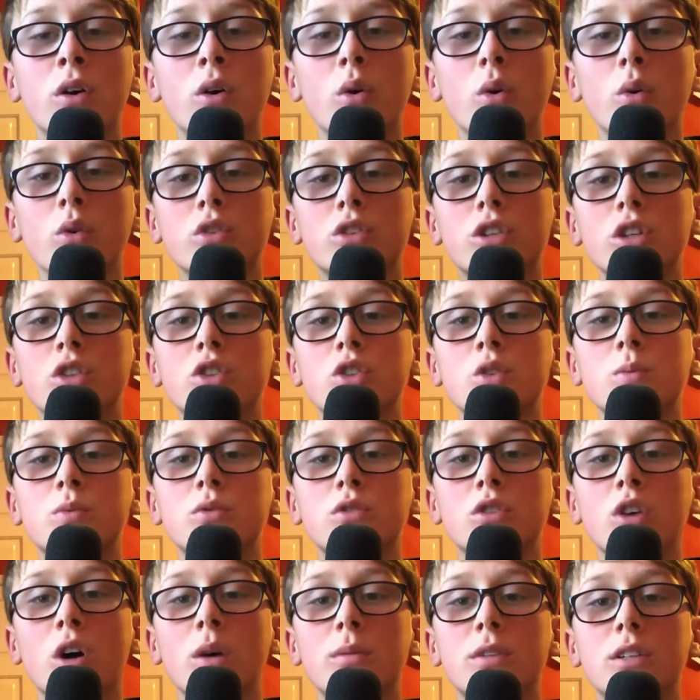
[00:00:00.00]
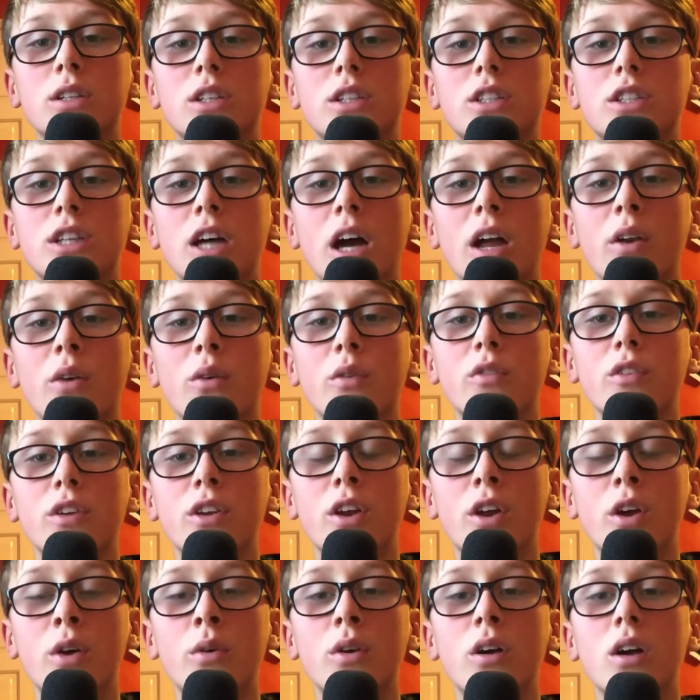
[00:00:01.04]
Also subscribe to the channel if you're
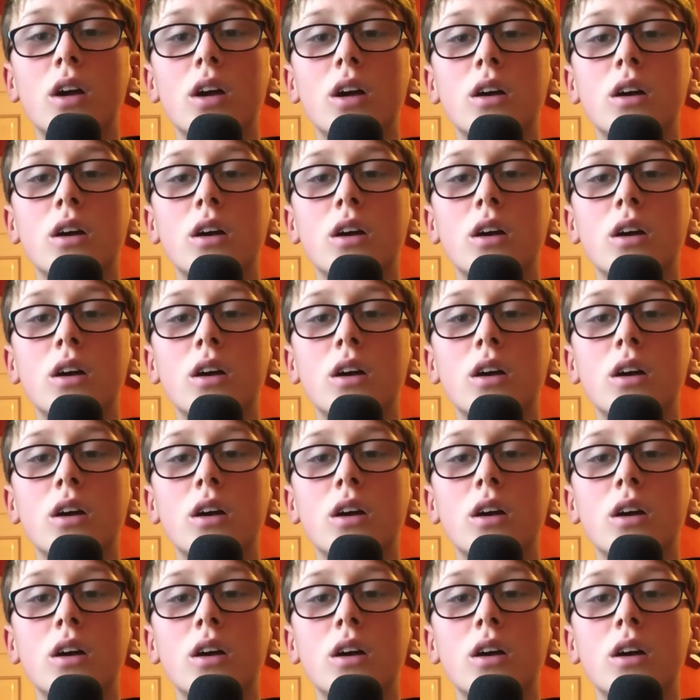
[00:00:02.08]
new.